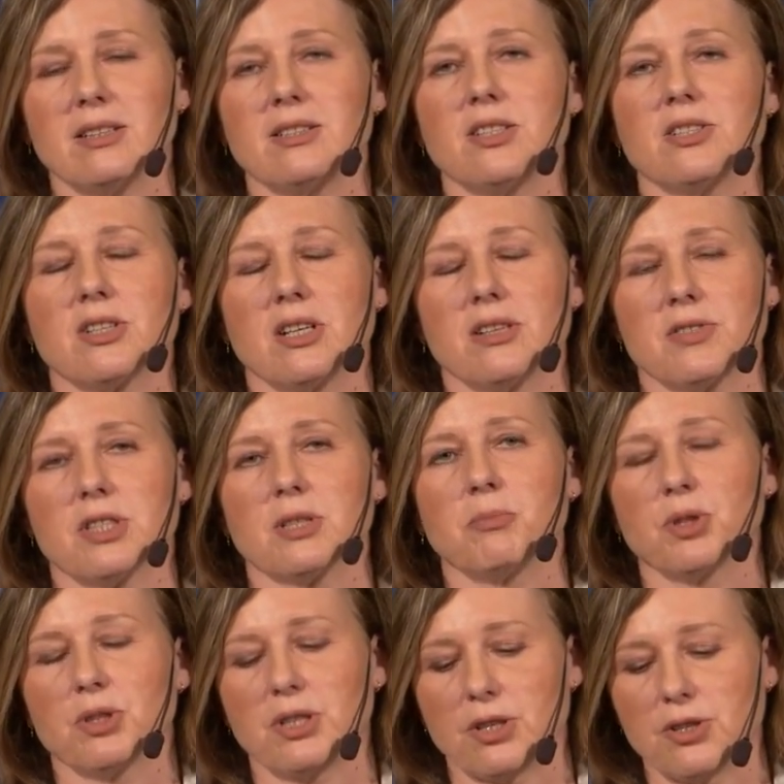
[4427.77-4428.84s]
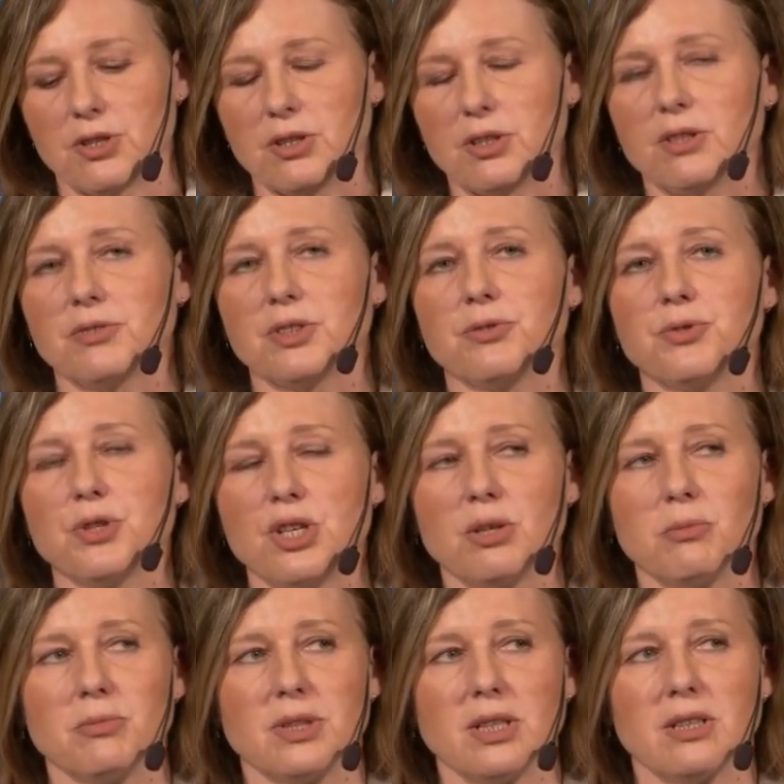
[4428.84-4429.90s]
deserves the protection of the
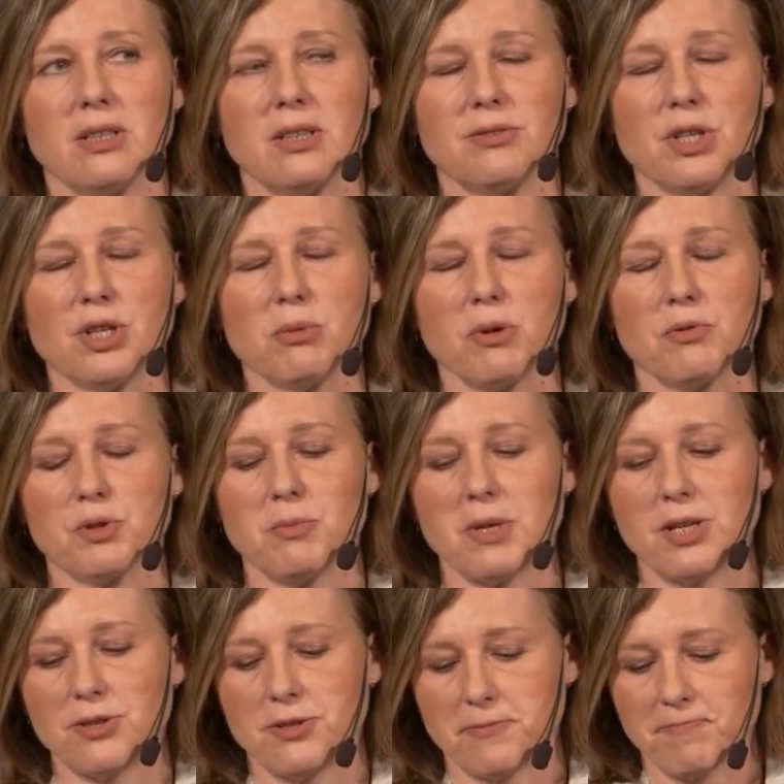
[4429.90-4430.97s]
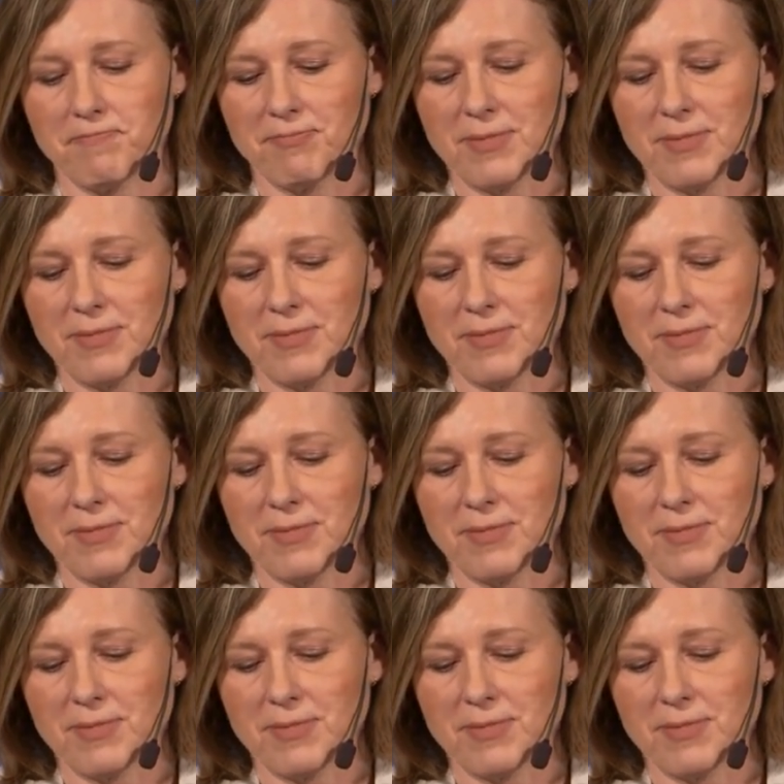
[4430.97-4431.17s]
freedom of speech.